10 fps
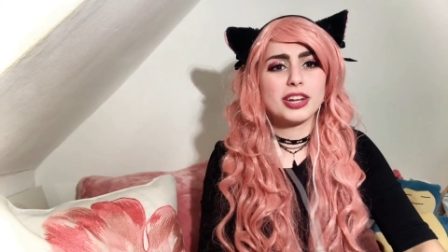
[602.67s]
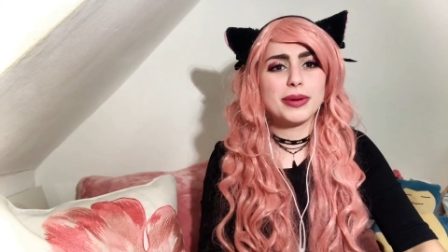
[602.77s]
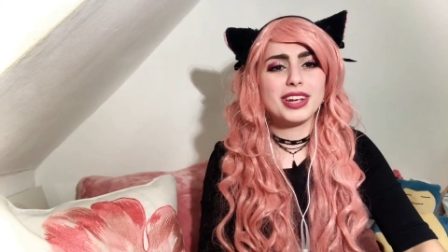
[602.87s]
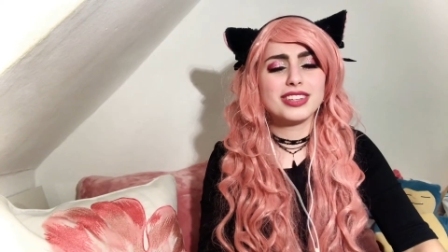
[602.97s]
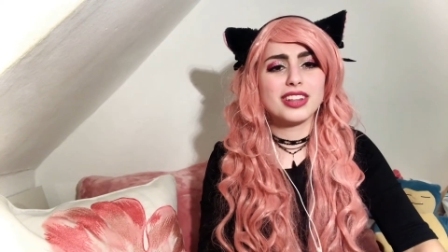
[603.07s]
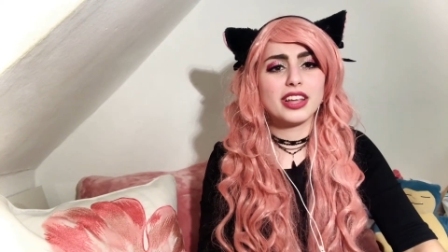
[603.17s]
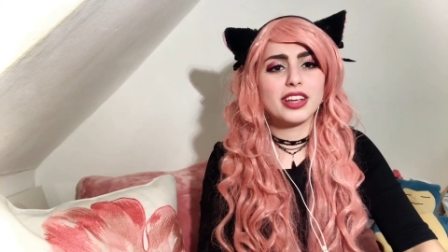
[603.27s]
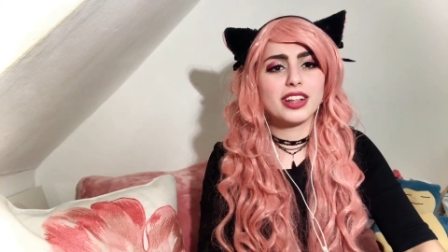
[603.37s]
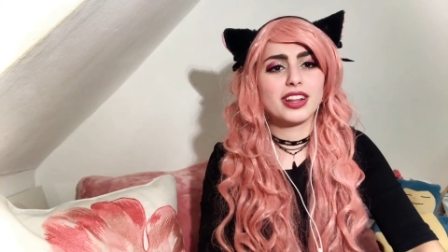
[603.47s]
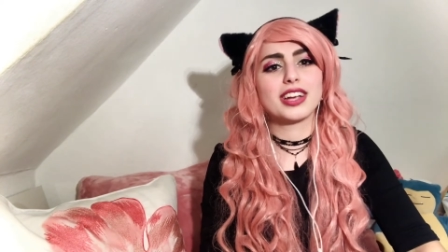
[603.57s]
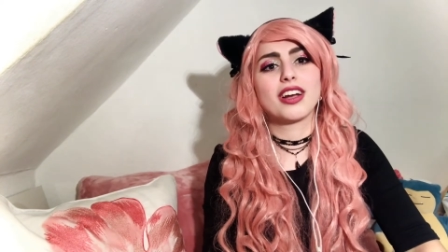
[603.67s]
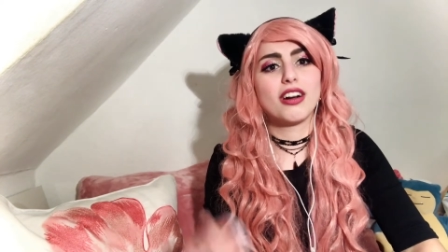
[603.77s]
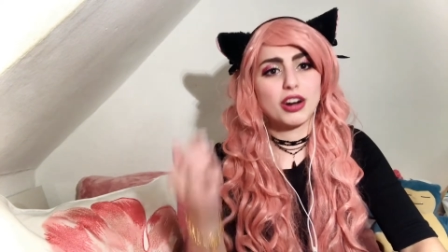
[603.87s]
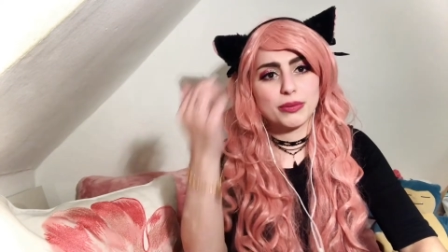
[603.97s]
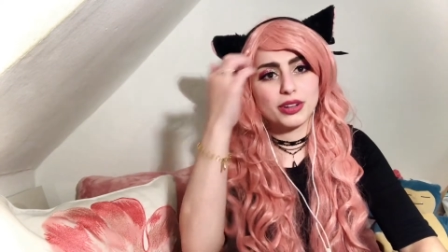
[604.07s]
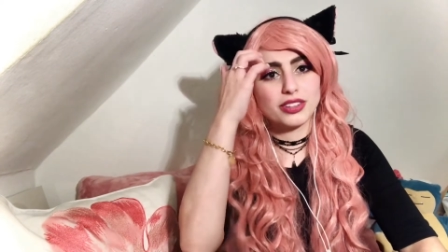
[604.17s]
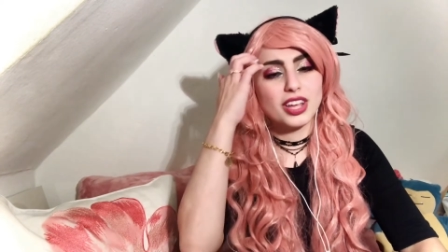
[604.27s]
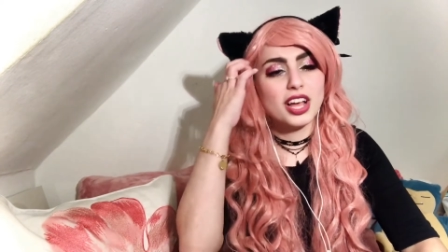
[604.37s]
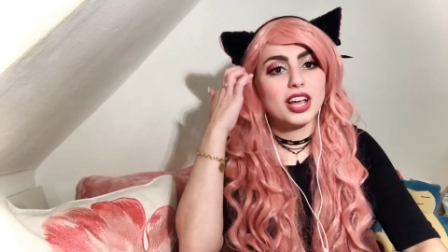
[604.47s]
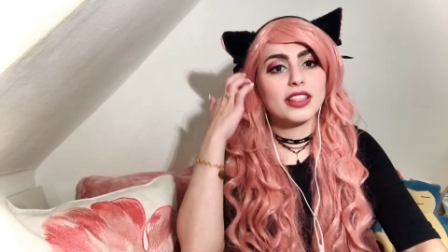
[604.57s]
animes, like harem
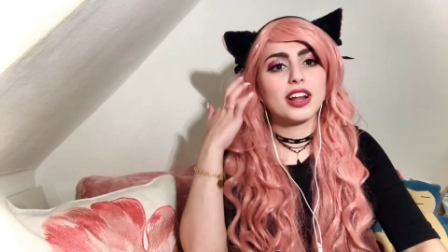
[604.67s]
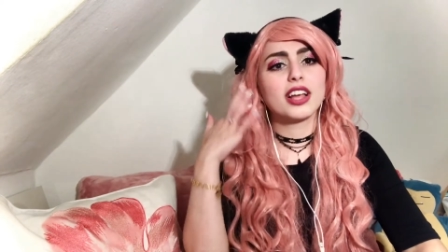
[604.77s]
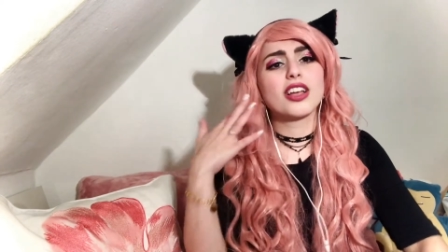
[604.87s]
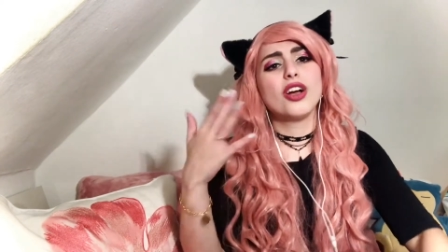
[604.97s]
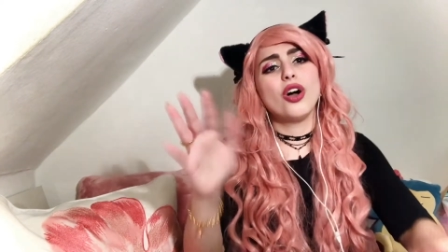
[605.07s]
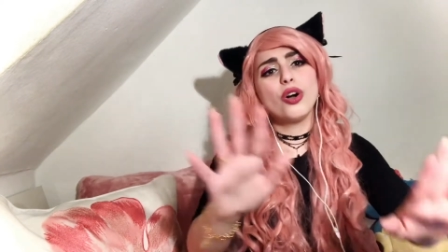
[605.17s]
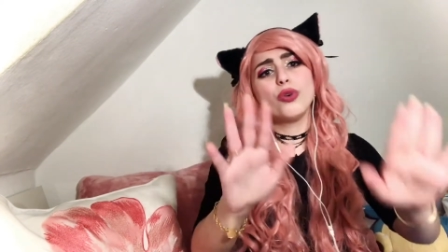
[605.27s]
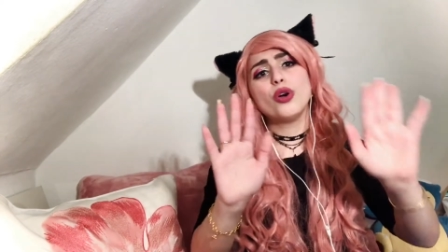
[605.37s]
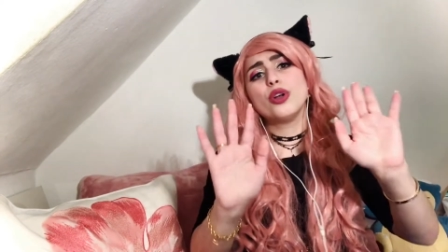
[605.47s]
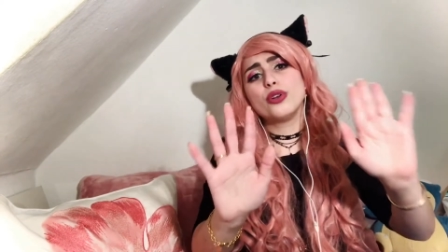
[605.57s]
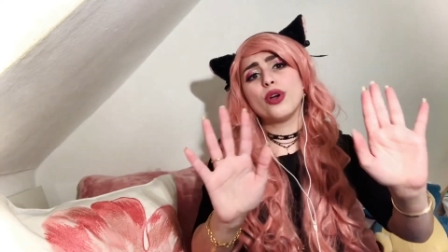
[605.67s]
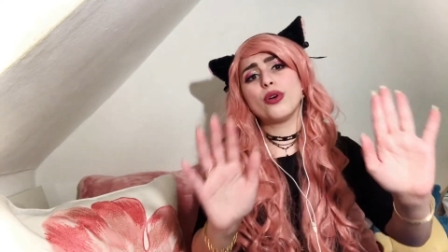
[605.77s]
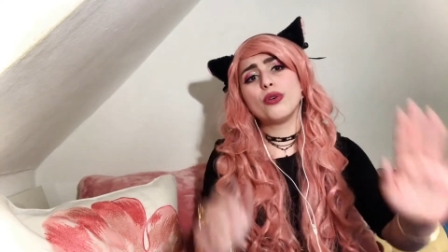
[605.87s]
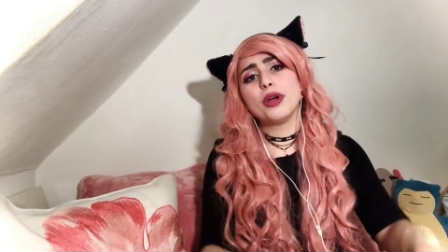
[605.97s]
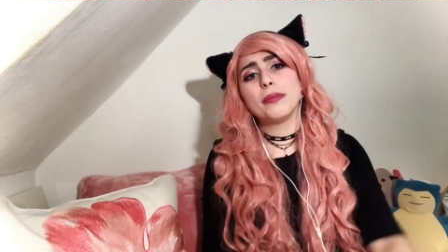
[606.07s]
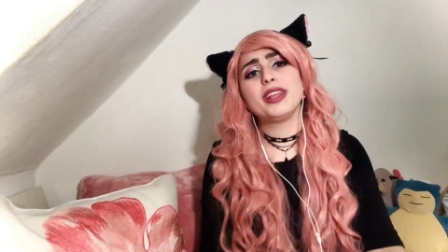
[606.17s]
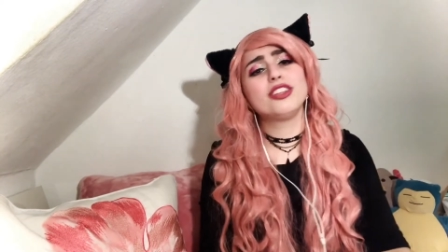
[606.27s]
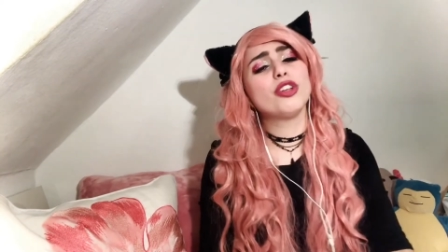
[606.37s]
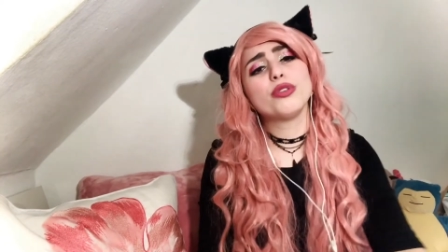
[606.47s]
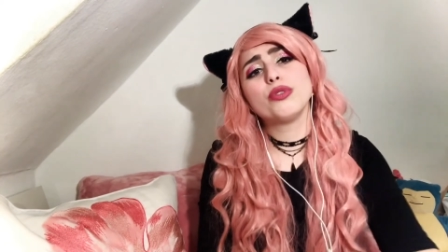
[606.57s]
ones, They're like, oh no,
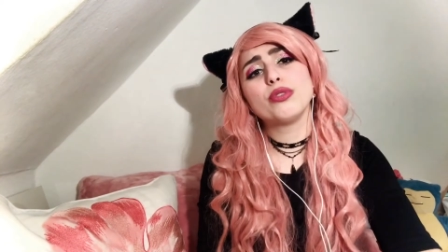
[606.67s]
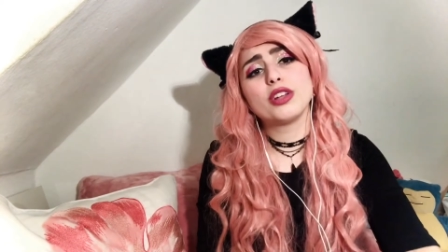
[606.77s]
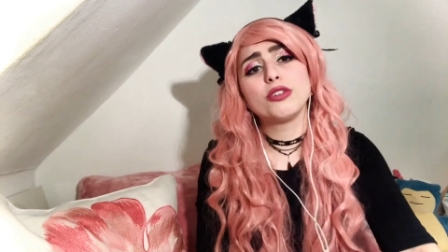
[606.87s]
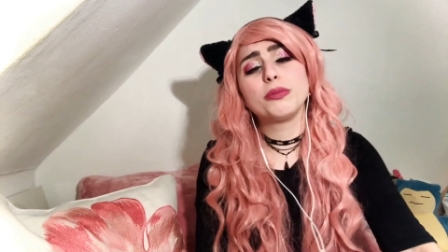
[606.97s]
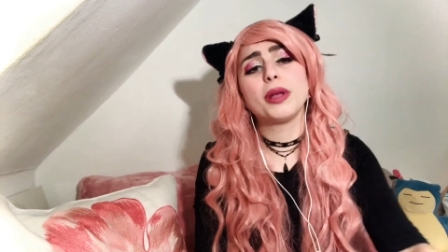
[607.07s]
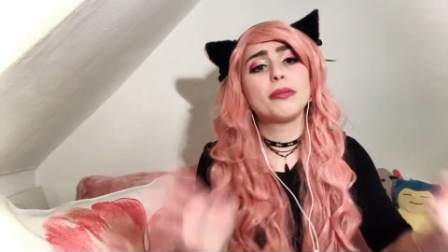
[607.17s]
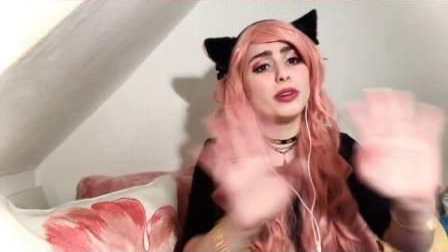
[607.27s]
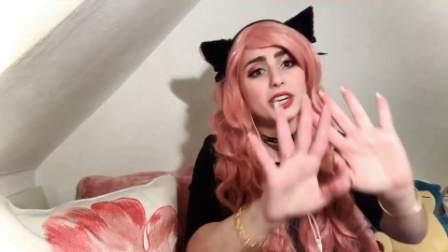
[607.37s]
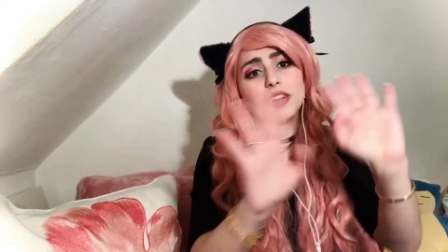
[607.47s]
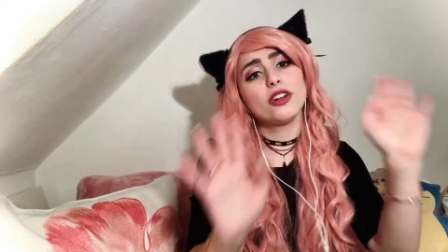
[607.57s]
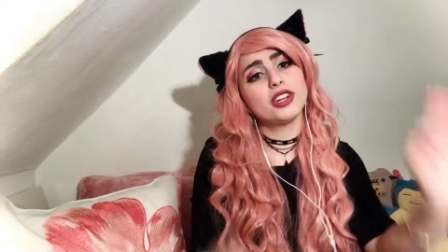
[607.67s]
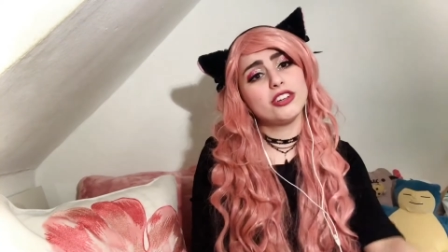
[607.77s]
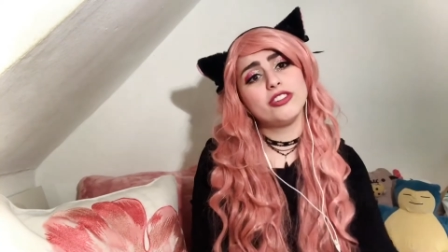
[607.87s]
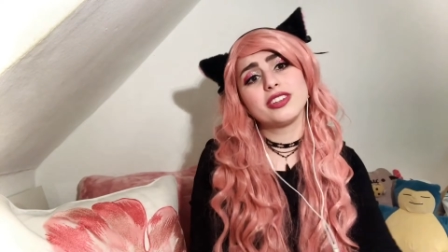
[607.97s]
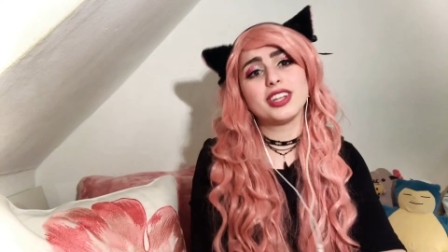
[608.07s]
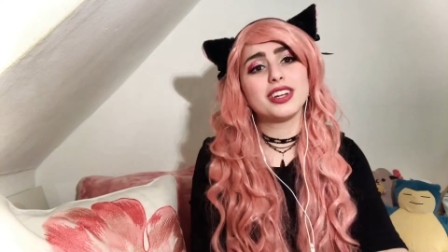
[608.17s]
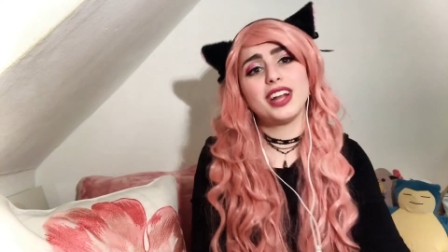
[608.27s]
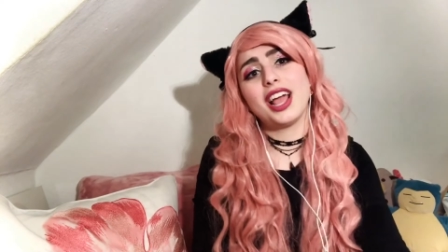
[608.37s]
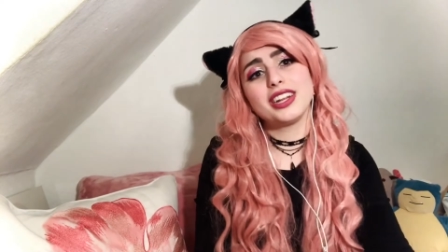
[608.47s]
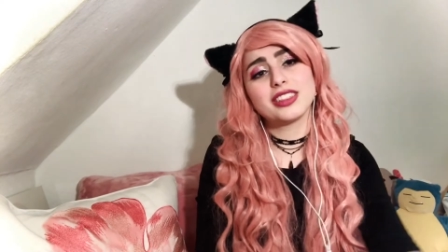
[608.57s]
please don't do that to me. I'm really not interested
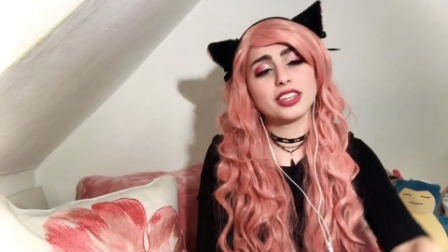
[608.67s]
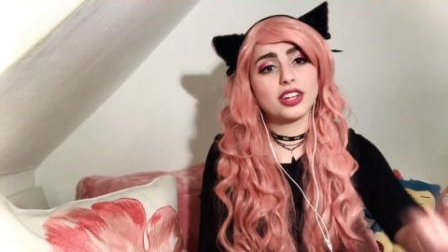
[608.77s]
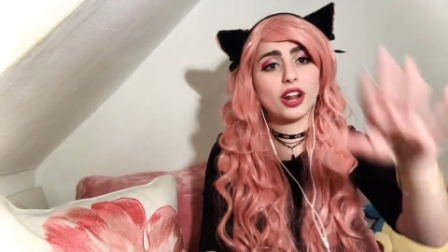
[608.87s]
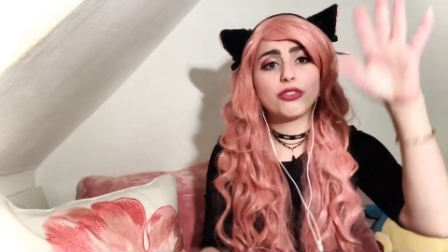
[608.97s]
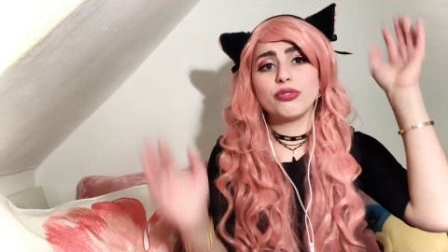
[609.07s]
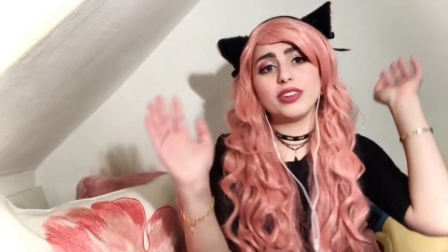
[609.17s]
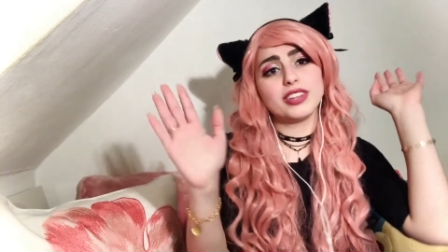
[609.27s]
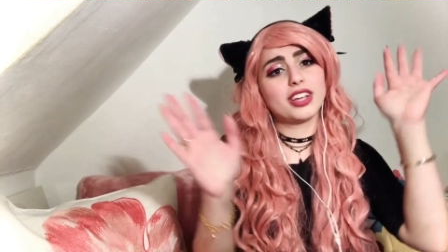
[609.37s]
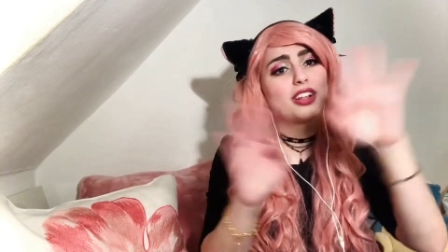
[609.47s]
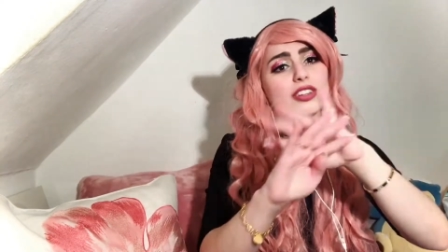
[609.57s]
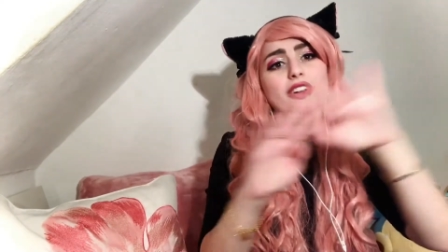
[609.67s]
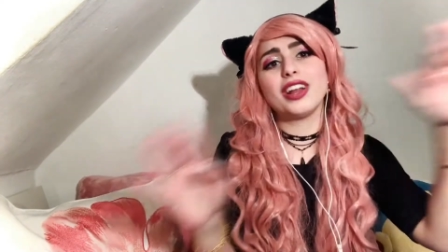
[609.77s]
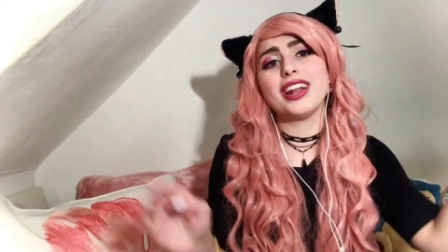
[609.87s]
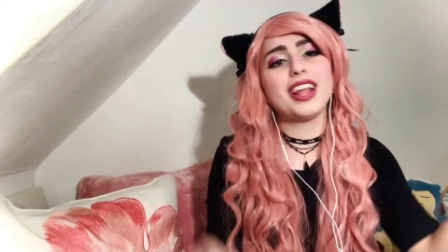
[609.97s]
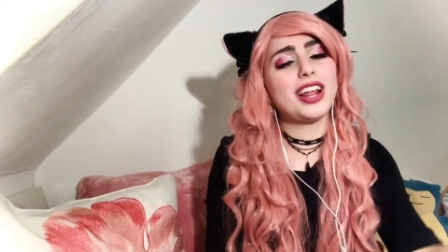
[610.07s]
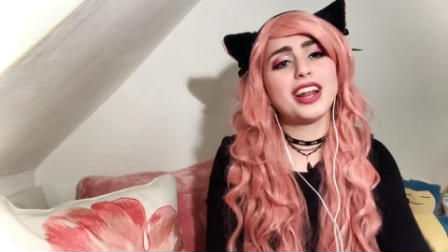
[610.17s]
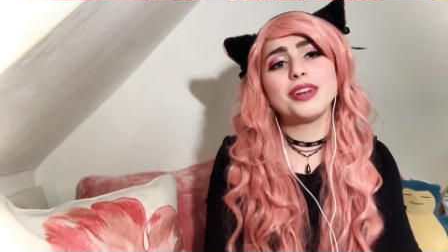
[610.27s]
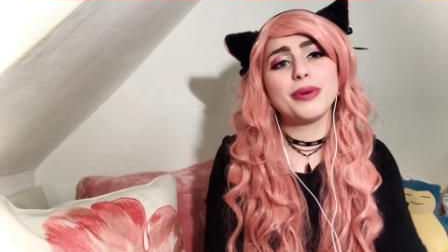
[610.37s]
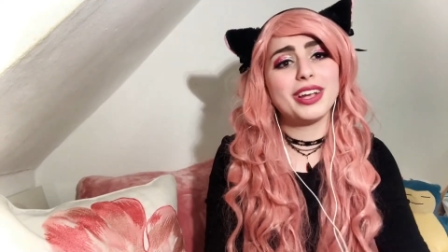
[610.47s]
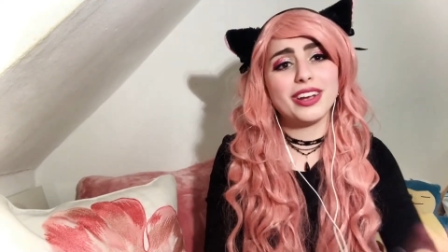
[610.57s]
in anything, not physical, not in
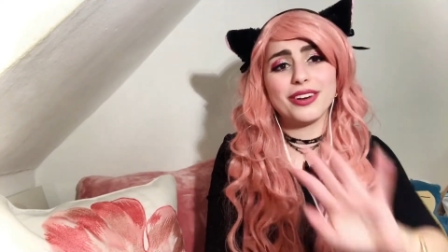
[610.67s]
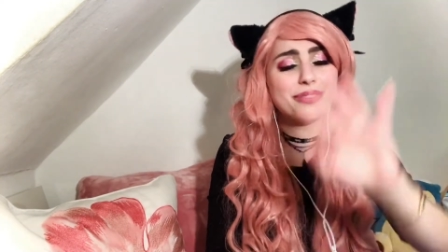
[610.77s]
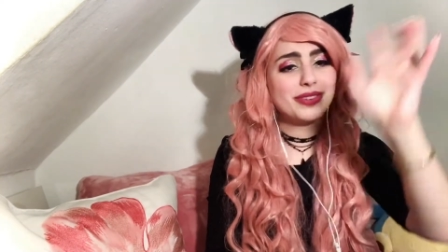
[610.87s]
any way.